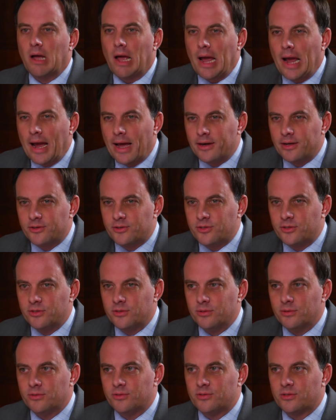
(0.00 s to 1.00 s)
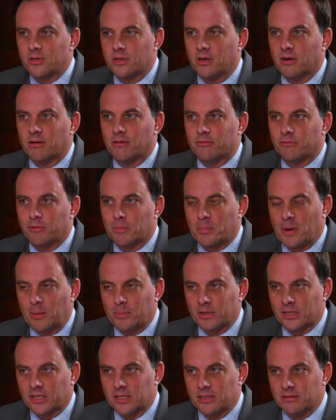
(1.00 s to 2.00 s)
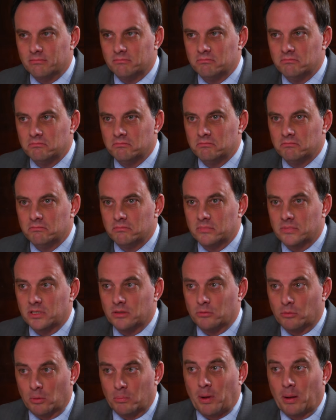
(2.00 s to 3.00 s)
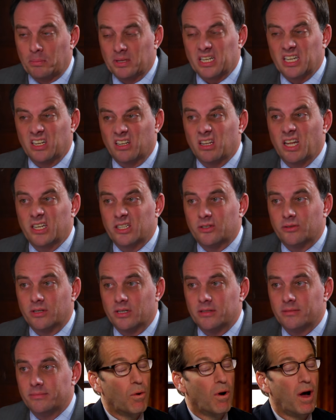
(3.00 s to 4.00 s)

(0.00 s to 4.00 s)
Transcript: attitudes of the Republican electorate?